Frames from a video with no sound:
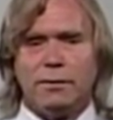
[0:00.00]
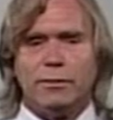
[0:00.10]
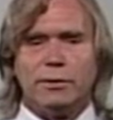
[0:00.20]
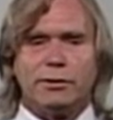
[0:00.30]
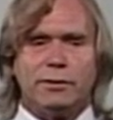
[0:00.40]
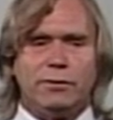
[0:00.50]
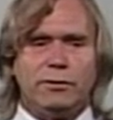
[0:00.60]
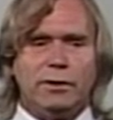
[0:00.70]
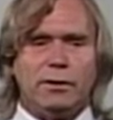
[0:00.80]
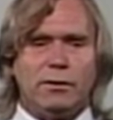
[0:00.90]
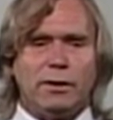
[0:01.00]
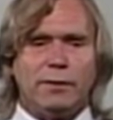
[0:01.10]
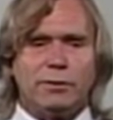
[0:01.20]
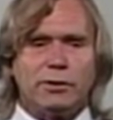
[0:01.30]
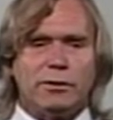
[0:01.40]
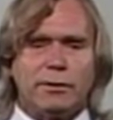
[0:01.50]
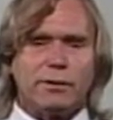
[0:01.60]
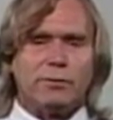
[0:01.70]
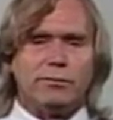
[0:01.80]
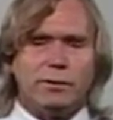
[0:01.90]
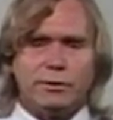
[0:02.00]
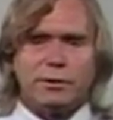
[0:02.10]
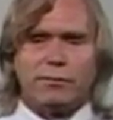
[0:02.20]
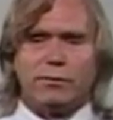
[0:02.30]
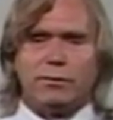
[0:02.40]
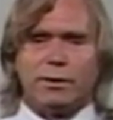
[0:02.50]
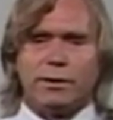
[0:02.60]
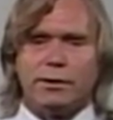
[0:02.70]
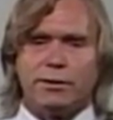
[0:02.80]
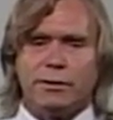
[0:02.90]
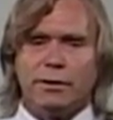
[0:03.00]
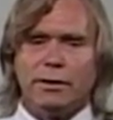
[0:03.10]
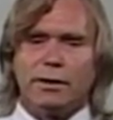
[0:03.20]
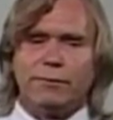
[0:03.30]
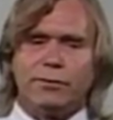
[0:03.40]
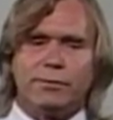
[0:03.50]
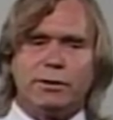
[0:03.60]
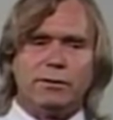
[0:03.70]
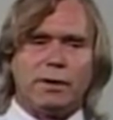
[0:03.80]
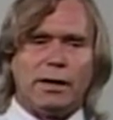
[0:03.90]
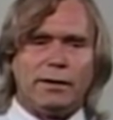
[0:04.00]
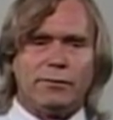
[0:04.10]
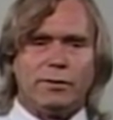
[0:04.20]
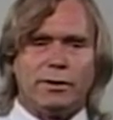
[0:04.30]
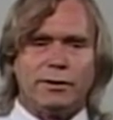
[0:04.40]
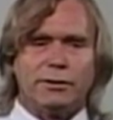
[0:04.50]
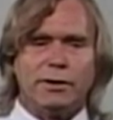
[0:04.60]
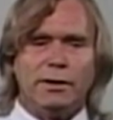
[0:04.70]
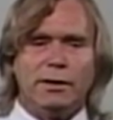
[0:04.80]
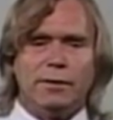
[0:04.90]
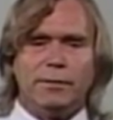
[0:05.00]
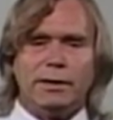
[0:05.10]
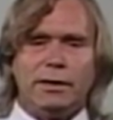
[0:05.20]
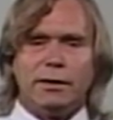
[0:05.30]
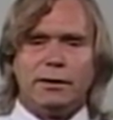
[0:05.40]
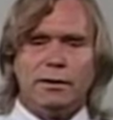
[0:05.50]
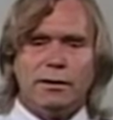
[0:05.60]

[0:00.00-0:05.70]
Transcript: Most of you know, I'm sure, that the roots of the word come from two Latin words meaning